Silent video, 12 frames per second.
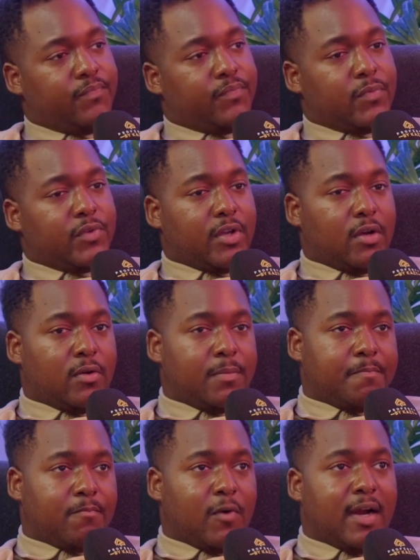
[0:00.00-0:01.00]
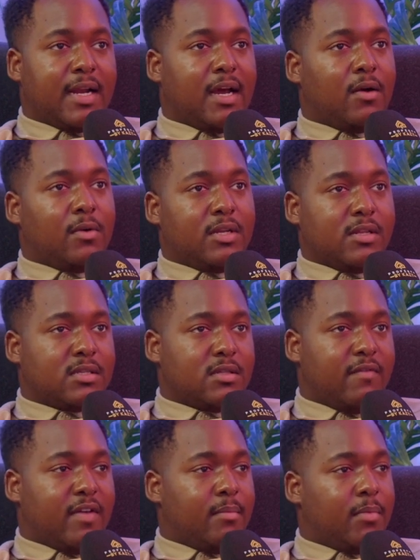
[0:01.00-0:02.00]
So right now in this
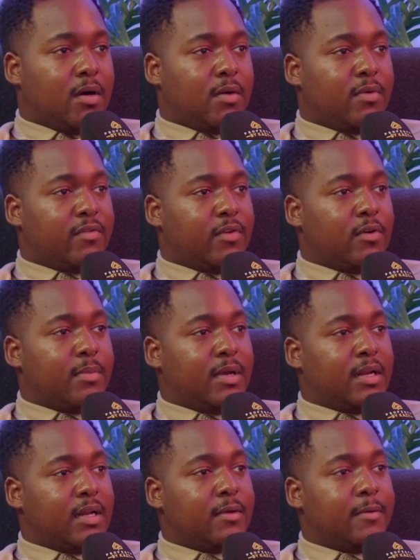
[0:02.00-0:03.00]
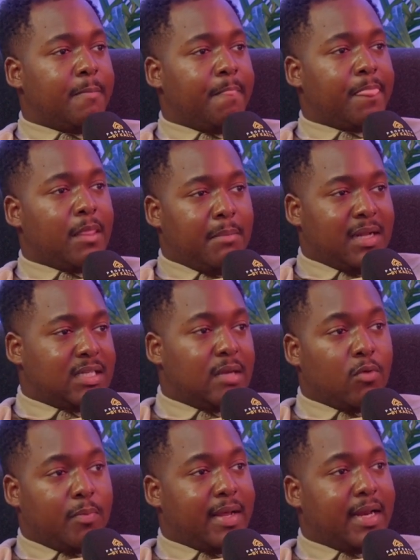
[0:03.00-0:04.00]
November, we're filming, and my team
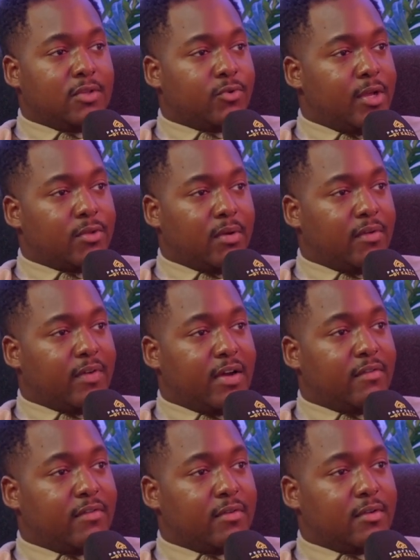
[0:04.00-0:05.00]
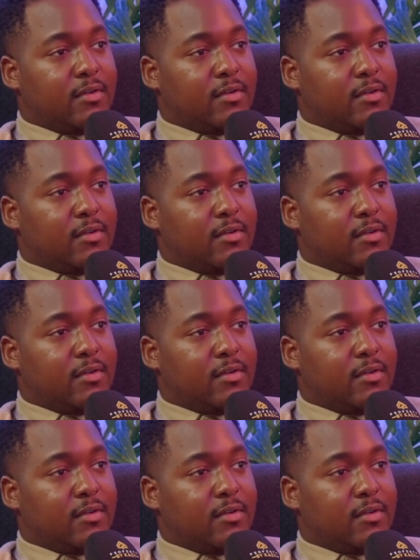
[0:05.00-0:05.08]
were planning 2025.